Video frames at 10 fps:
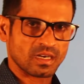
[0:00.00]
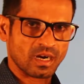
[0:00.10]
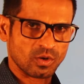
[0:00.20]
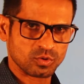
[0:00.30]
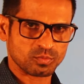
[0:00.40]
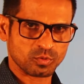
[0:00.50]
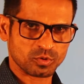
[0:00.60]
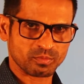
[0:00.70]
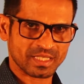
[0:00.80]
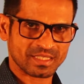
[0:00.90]

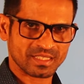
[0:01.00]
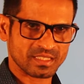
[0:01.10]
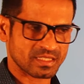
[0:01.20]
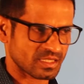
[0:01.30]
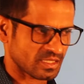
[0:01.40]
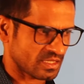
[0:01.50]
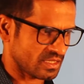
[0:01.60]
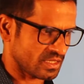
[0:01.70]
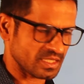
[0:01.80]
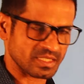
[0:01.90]
output method,
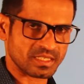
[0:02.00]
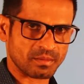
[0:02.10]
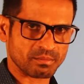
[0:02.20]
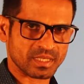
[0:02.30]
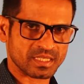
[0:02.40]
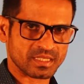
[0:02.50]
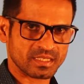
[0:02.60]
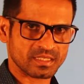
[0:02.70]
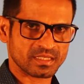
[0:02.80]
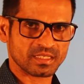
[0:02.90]
income
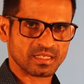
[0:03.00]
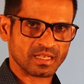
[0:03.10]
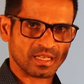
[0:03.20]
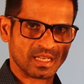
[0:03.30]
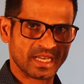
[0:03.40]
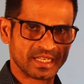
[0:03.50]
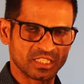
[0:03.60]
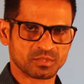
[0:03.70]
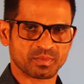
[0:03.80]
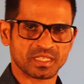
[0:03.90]
method, and
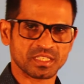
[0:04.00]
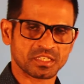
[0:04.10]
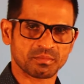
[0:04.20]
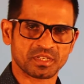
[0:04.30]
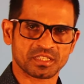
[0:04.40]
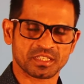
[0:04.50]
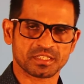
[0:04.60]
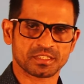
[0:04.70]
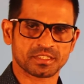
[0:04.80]
expenditure method.